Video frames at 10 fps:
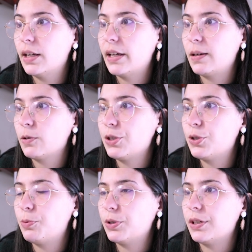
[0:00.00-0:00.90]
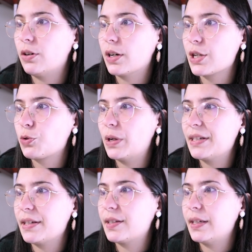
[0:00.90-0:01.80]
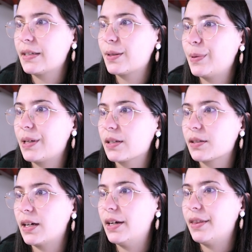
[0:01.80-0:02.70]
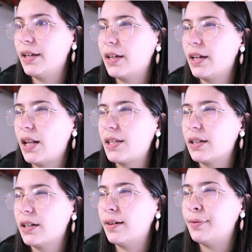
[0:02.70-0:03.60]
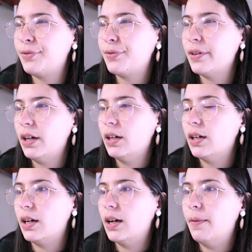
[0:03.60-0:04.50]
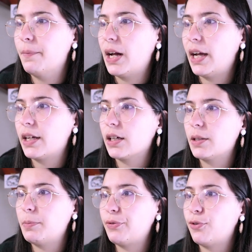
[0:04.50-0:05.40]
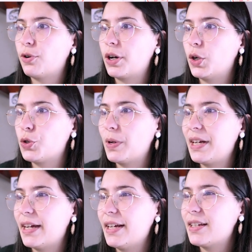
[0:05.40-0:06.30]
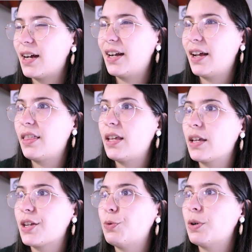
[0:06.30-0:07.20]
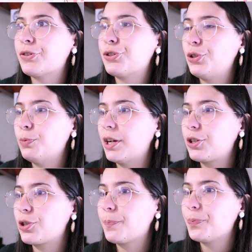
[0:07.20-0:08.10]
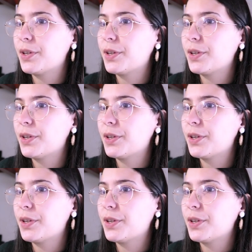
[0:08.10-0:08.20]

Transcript: and I'm going to put it on a 26 because I think it's enough. I cut it before on 28 and I think it was too much,